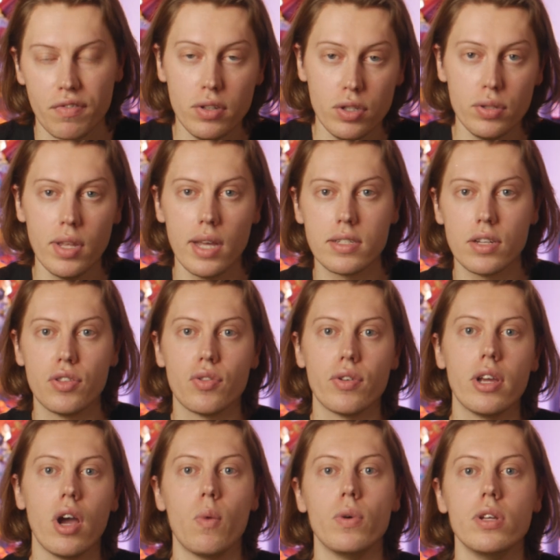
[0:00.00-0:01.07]

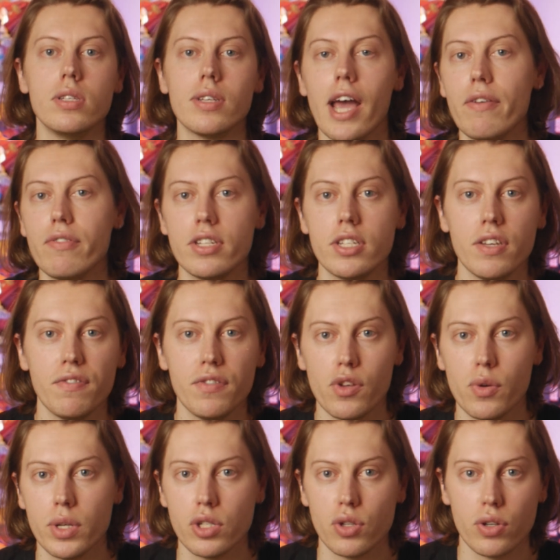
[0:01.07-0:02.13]
2003 onwards, I received
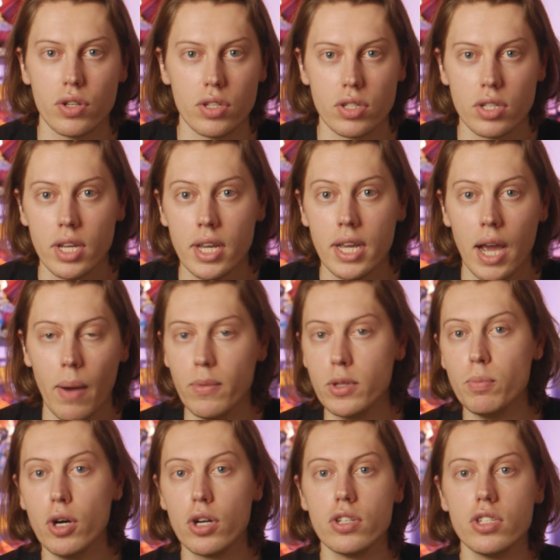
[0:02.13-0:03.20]
fewer toys, and
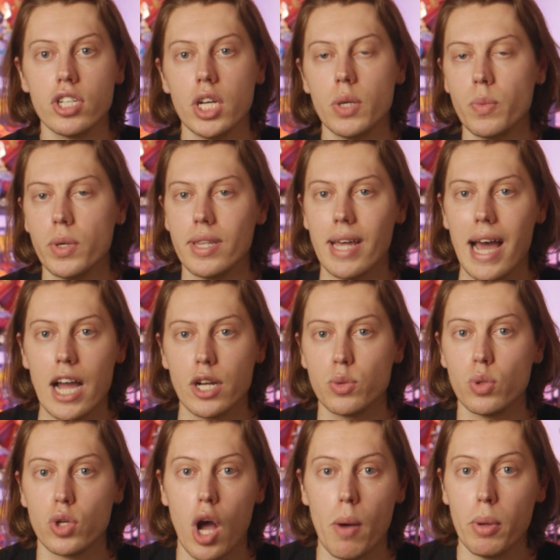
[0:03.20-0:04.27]
was more concerned with
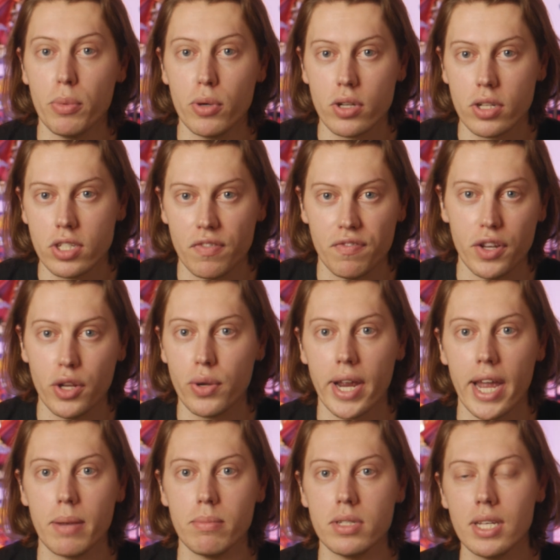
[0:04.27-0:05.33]
actual comic books, video
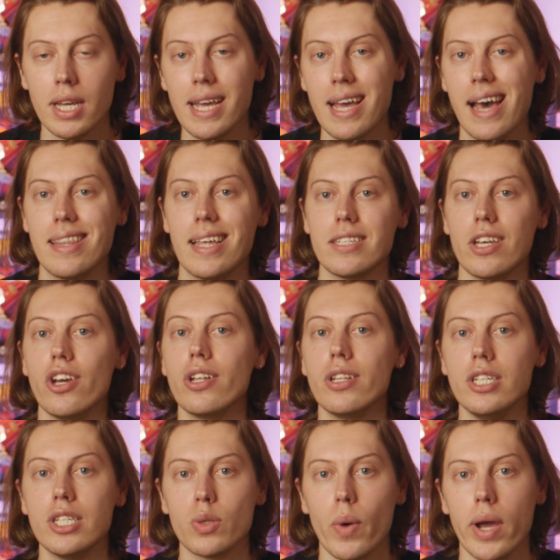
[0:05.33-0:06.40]
games, and that early
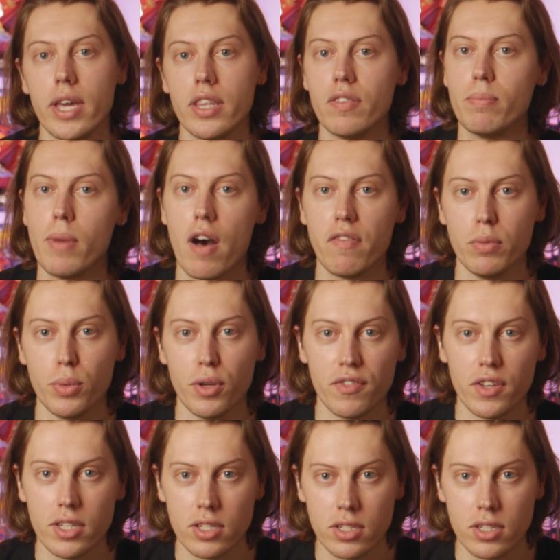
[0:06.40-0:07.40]
swathe of Marvel movies.